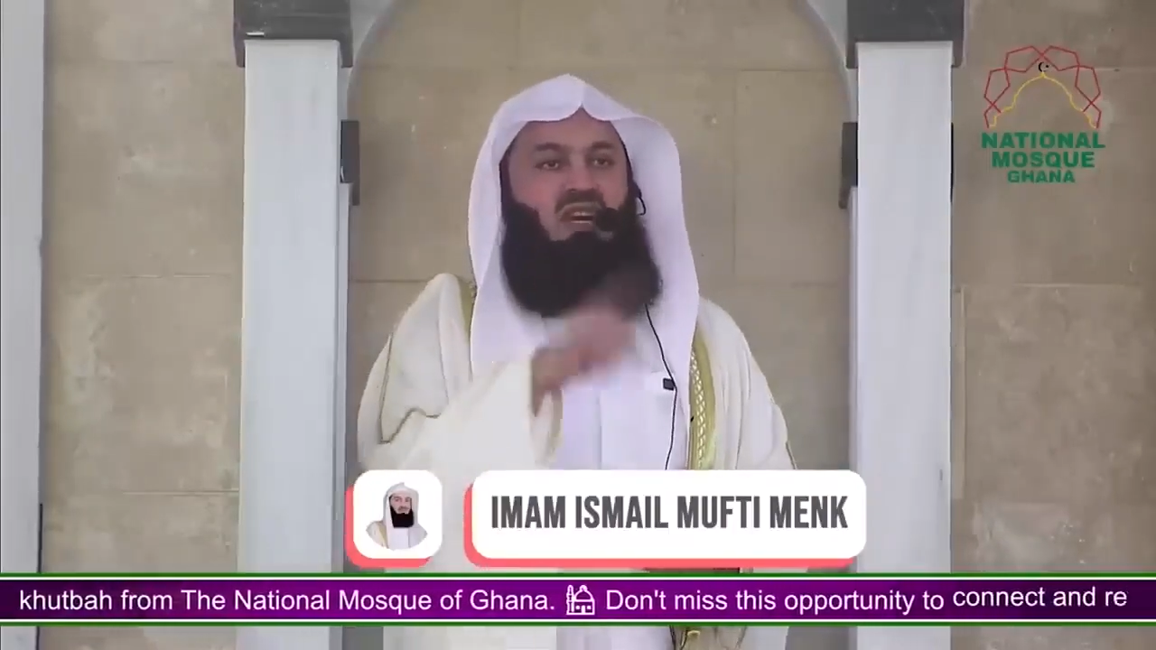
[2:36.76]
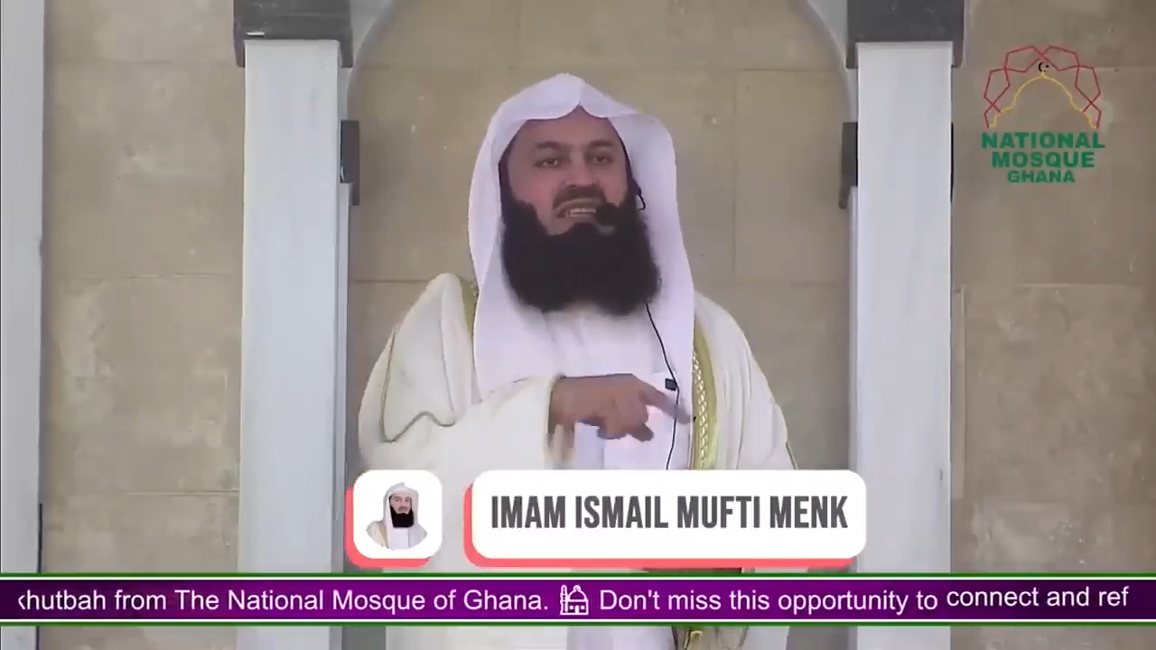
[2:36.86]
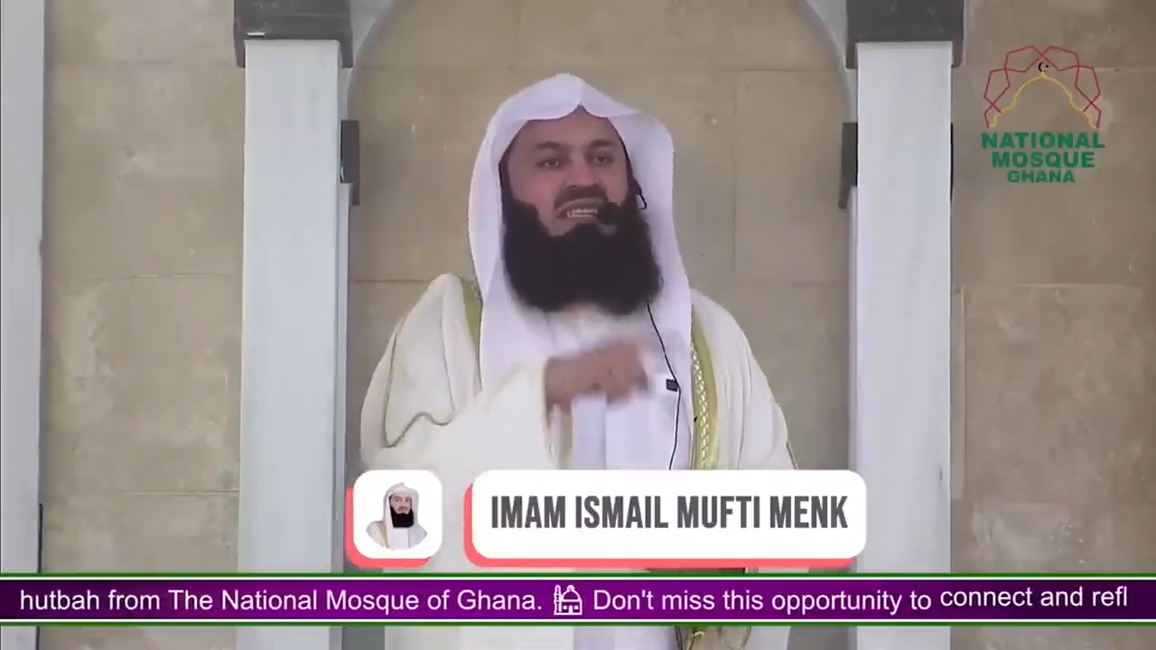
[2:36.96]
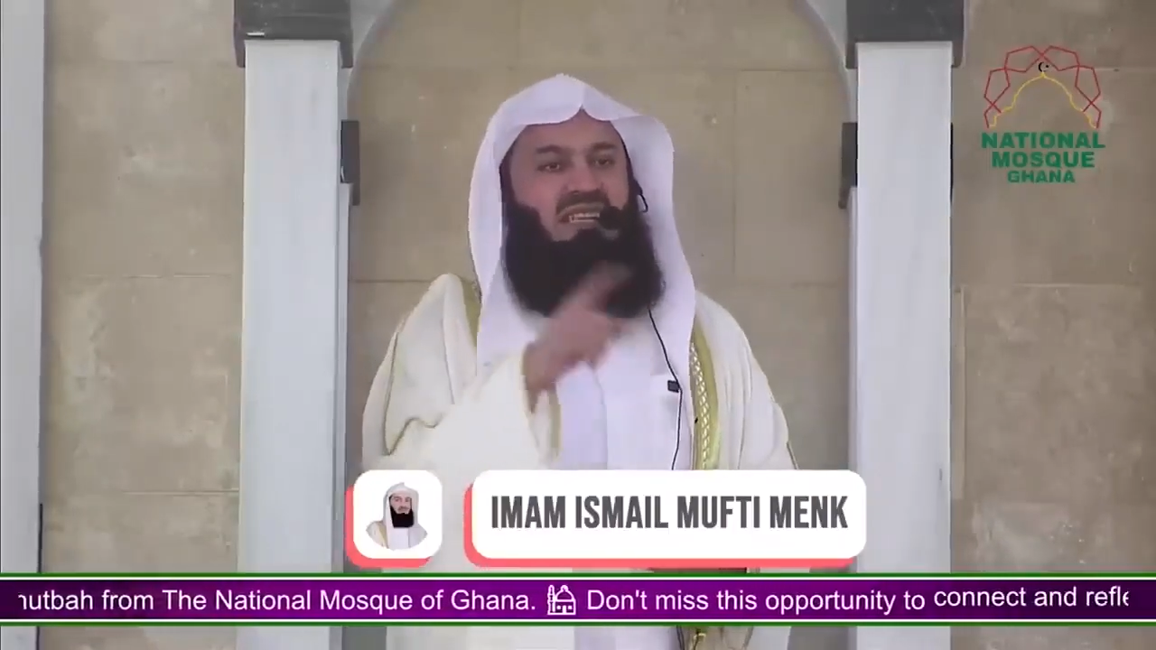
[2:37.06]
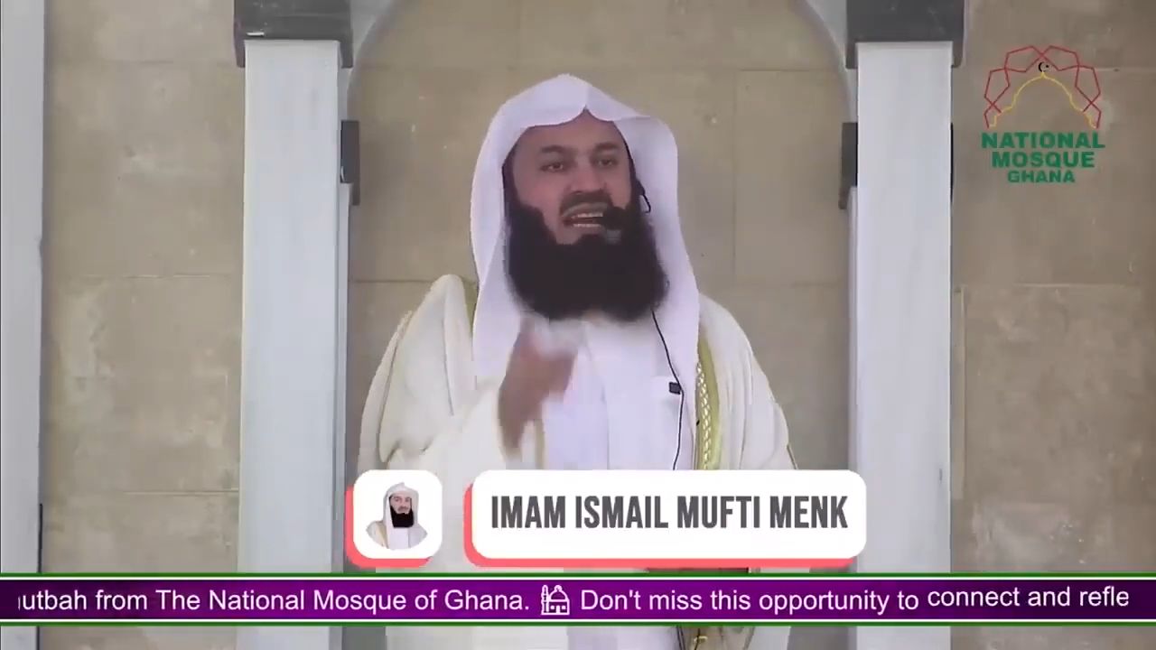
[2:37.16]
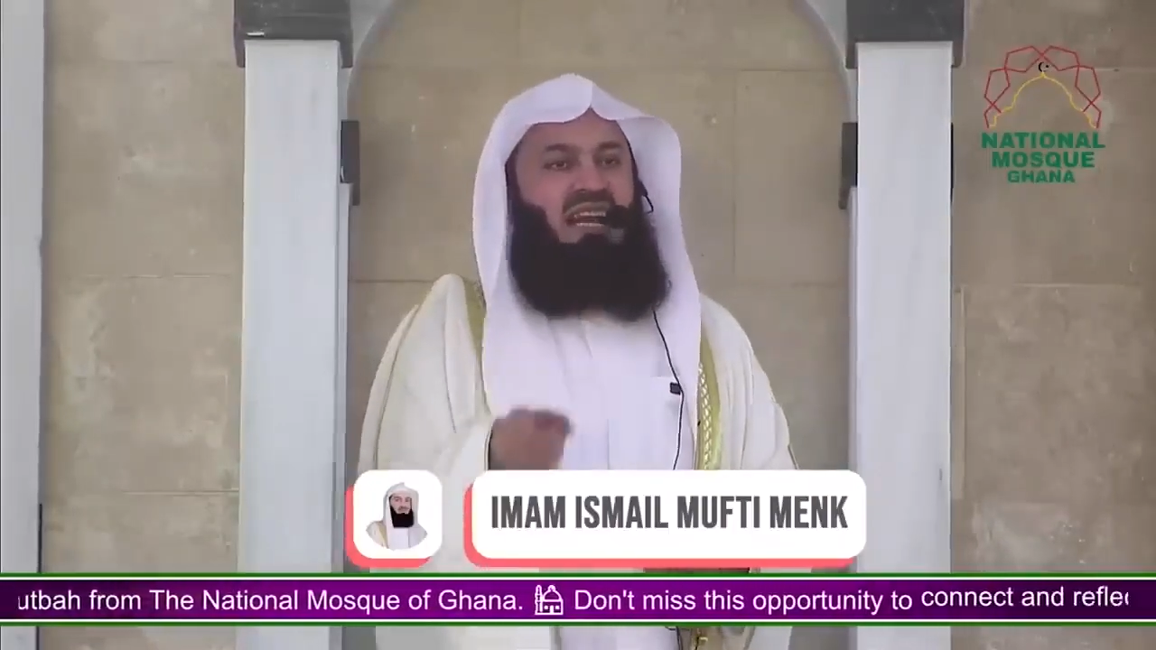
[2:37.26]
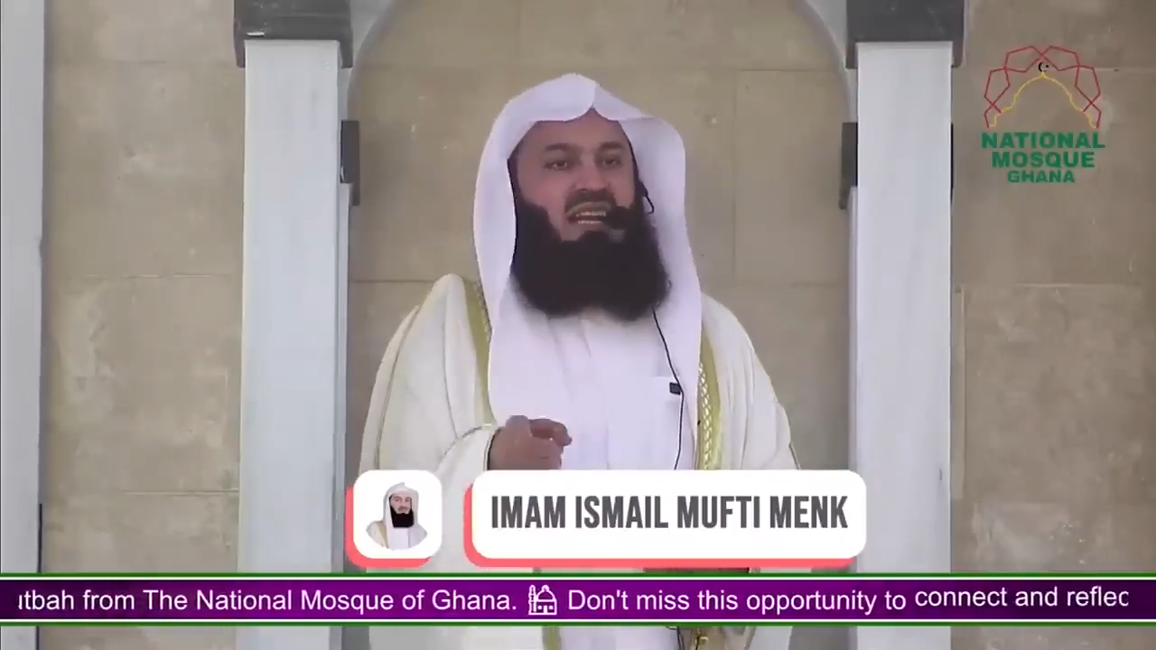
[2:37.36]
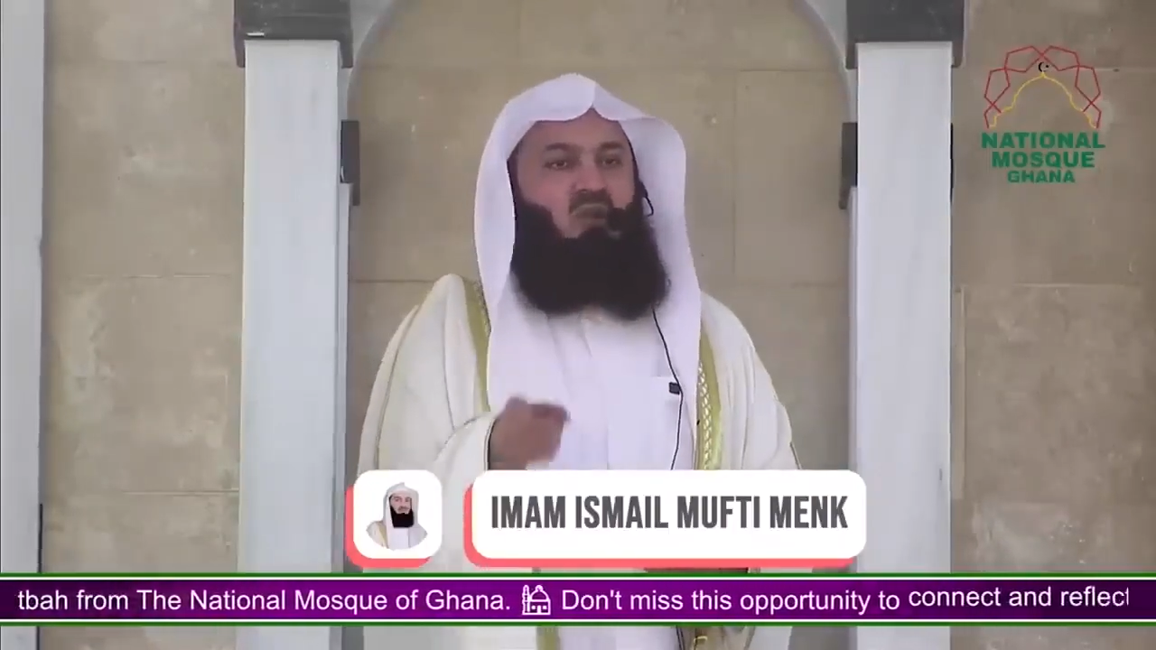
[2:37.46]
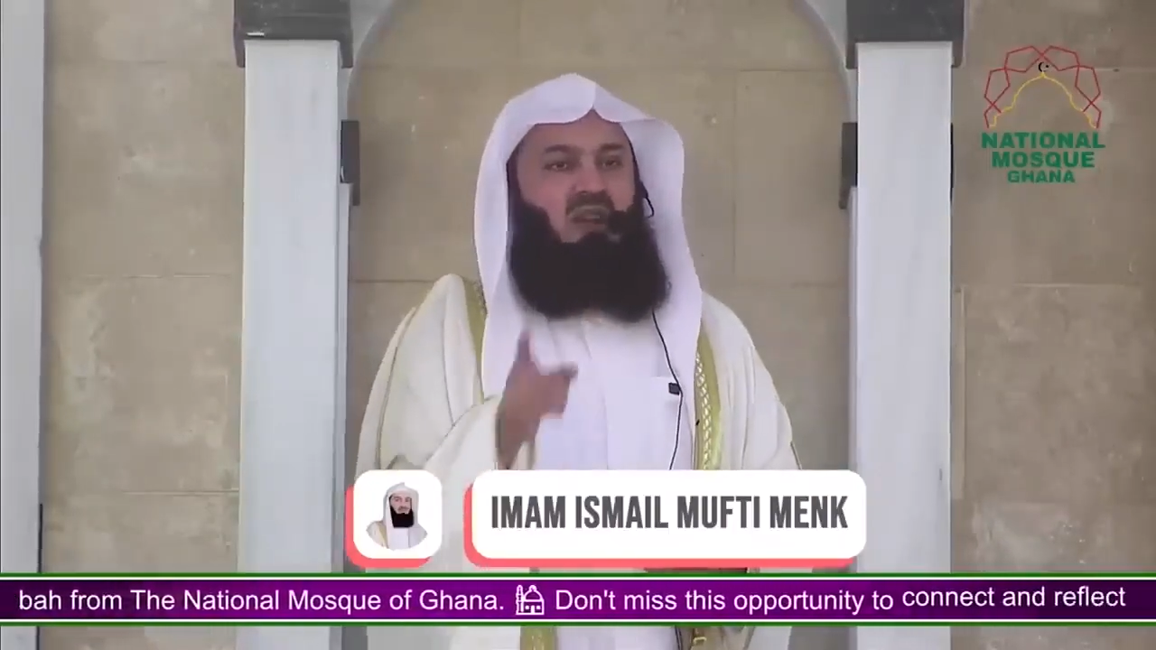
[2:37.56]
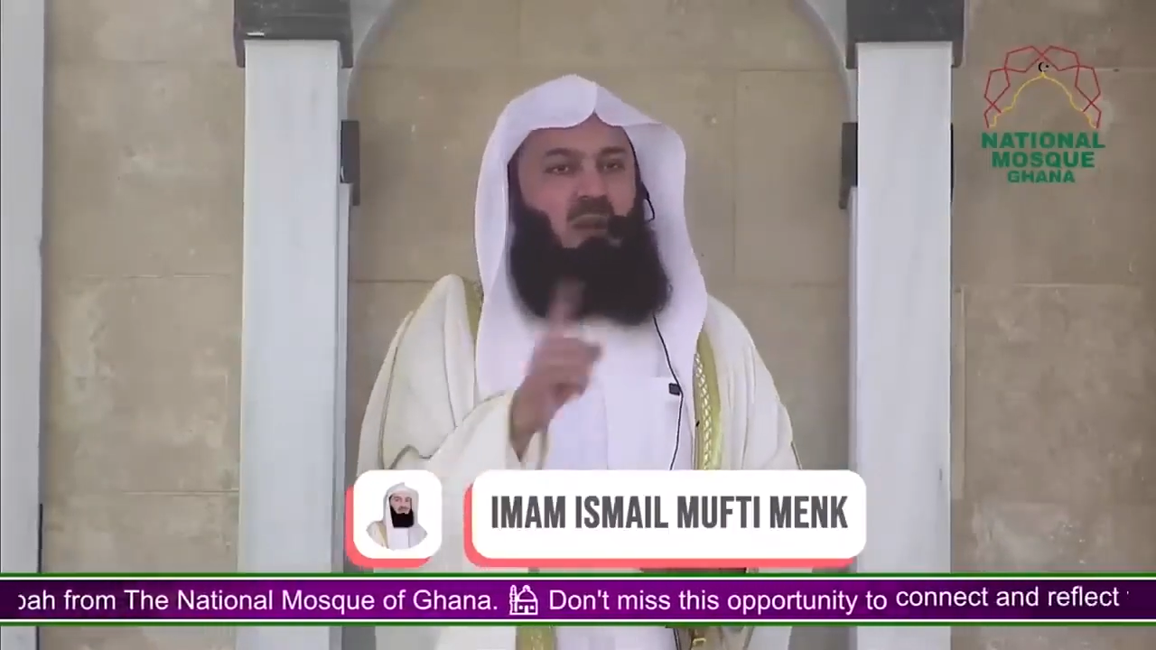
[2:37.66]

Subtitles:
Just like